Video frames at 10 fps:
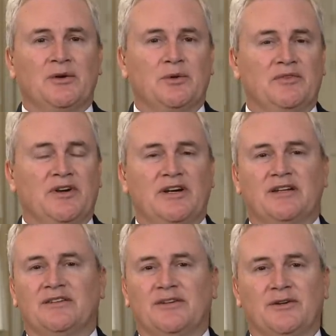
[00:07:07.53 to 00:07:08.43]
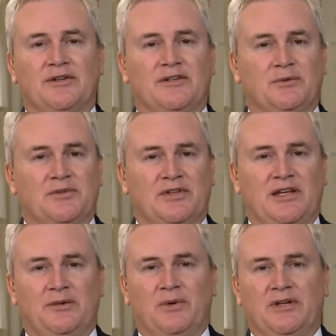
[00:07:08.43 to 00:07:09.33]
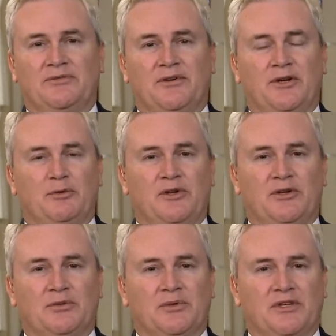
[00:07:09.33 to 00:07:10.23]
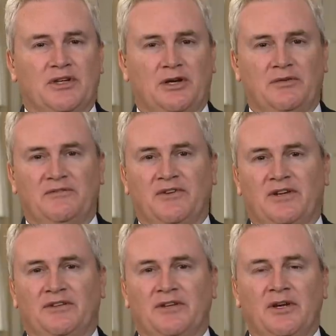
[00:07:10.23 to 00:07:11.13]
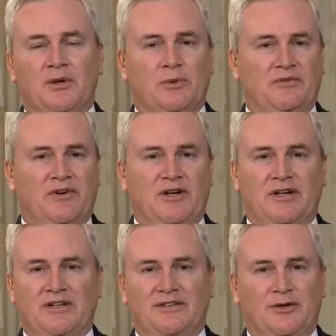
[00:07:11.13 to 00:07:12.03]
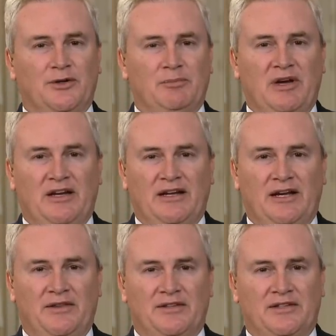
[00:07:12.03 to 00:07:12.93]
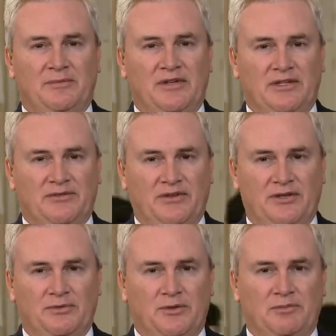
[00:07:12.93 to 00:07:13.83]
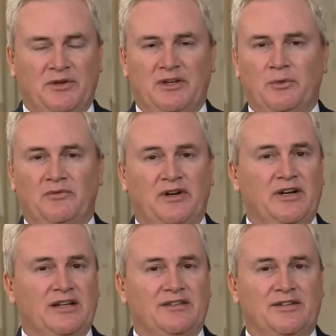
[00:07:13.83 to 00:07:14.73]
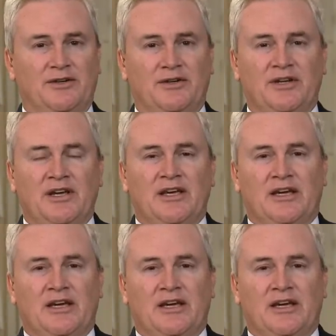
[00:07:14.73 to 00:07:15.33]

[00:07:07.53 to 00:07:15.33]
We're very concerned that there was a lot of waste, fraud, and abuse with the COVID funds. We're very concerned about how the stimulus funds were spent. We're very concerned.